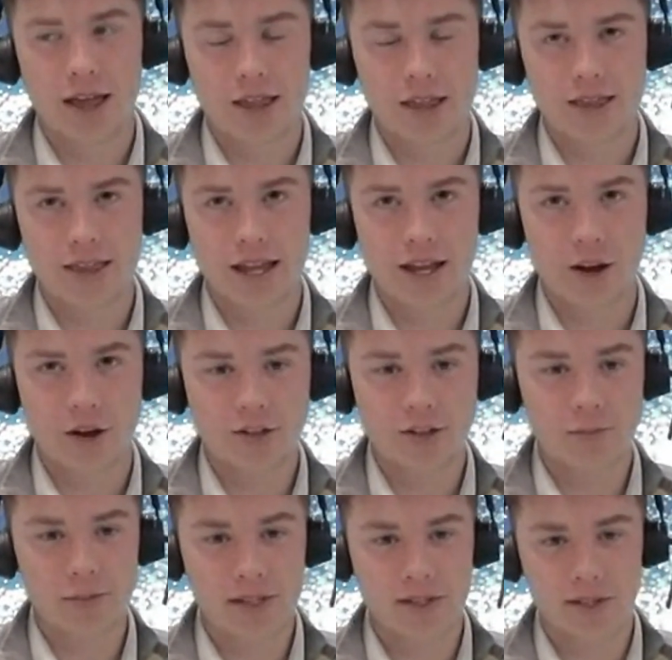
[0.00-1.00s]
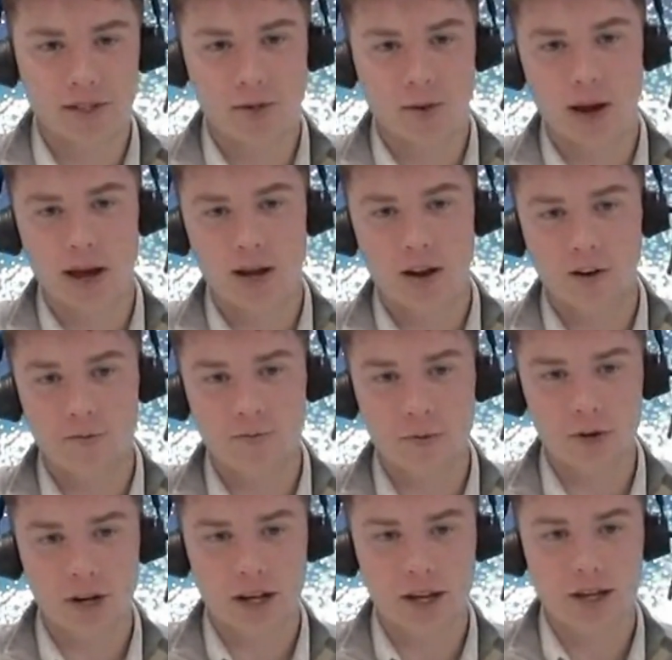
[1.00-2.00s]
They cost the business quite a lot of
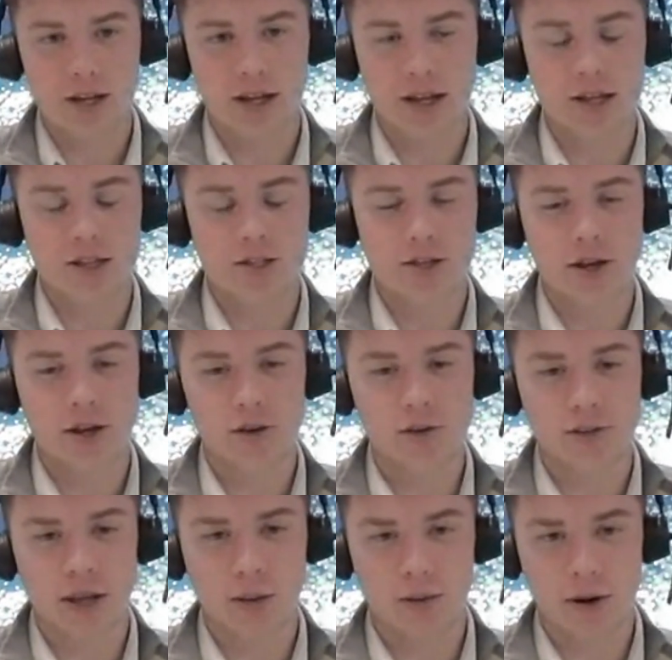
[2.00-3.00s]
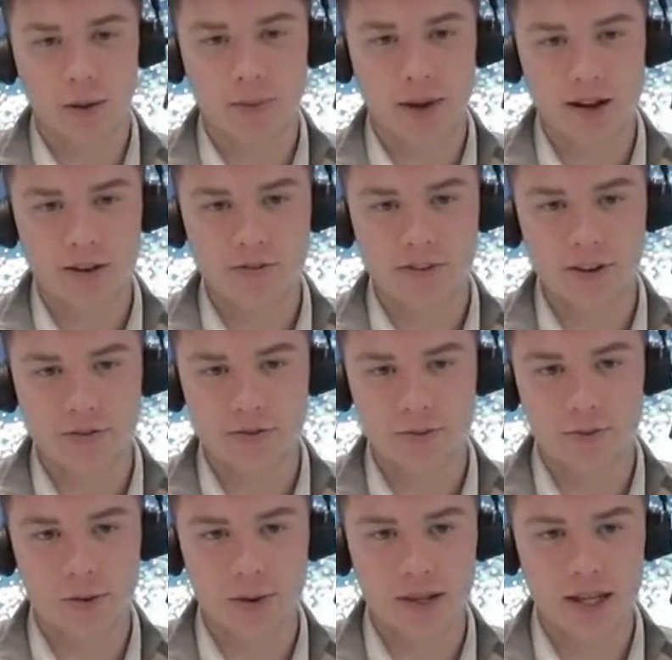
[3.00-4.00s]
money, and so they want to benefit
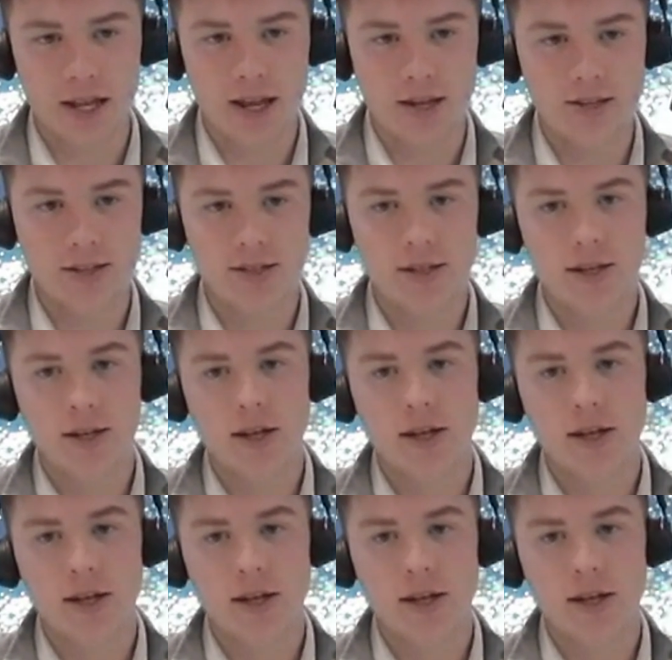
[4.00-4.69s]
from you at the end.